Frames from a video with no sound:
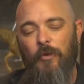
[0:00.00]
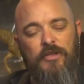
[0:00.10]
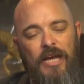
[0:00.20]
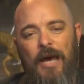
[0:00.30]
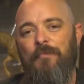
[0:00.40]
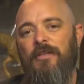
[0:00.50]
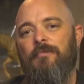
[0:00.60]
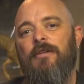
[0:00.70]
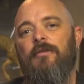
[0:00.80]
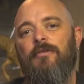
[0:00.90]
We just happen to
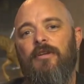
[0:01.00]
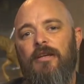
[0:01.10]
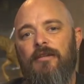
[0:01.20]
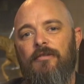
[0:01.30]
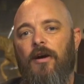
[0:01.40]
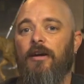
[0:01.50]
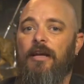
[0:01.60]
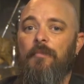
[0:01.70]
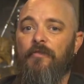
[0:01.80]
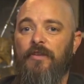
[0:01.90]
be using it
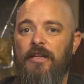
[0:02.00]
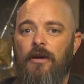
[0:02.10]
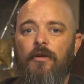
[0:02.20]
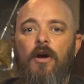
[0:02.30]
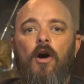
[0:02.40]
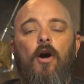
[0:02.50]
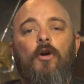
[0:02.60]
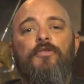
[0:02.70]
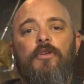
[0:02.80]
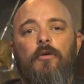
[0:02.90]
talking about video.
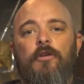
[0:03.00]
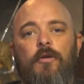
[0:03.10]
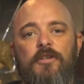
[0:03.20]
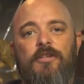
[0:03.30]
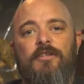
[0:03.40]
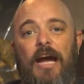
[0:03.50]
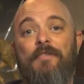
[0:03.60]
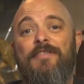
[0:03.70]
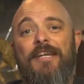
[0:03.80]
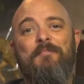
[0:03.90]
Also, the question is,
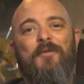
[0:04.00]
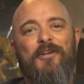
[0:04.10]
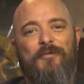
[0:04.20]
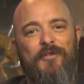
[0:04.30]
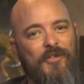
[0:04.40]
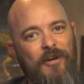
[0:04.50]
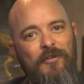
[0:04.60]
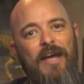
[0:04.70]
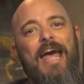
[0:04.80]
I've seen Brushwood show